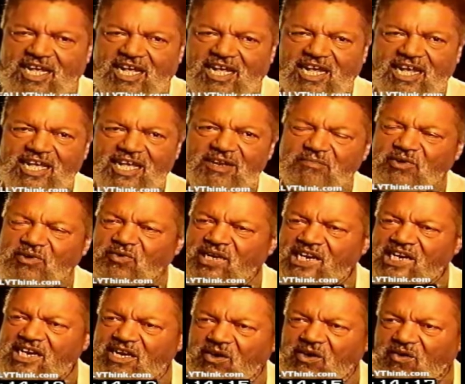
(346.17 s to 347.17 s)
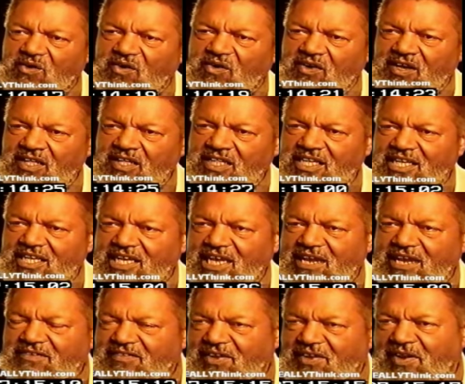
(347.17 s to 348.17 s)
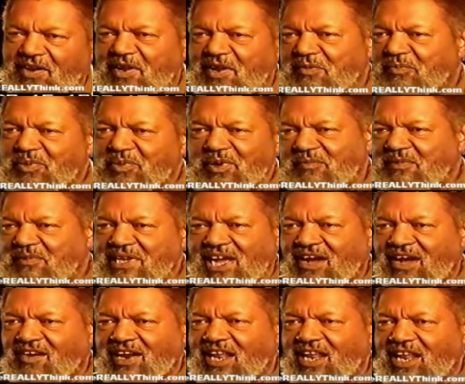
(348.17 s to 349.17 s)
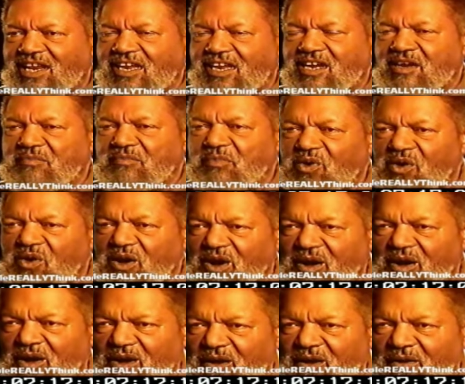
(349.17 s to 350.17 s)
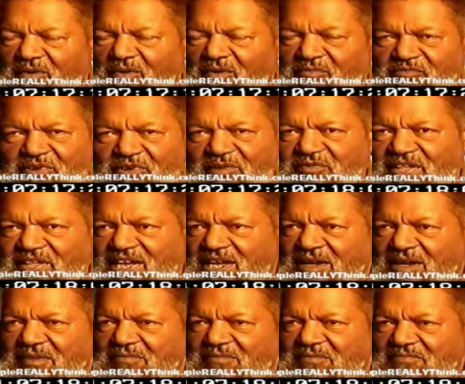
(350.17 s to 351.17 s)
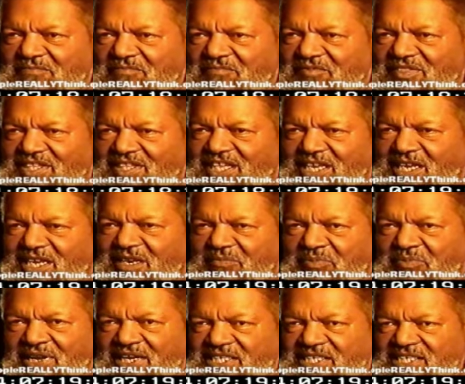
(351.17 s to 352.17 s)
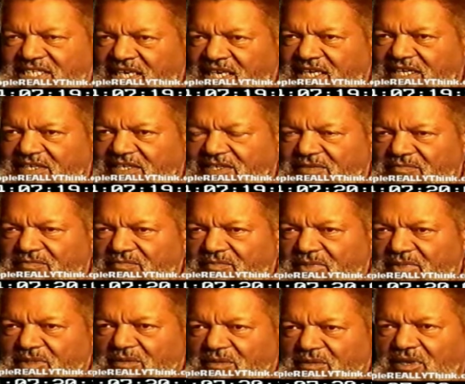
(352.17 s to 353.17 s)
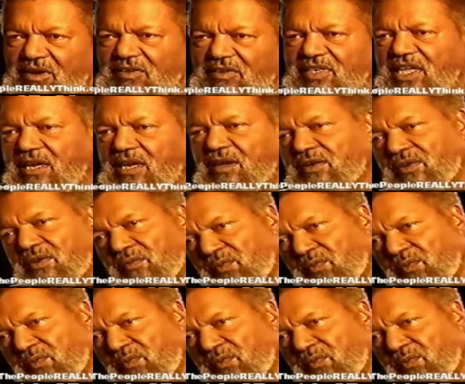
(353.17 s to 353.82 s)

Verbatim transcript: And the Marine Corps, even though they put me out, I learned more from them than any place else because the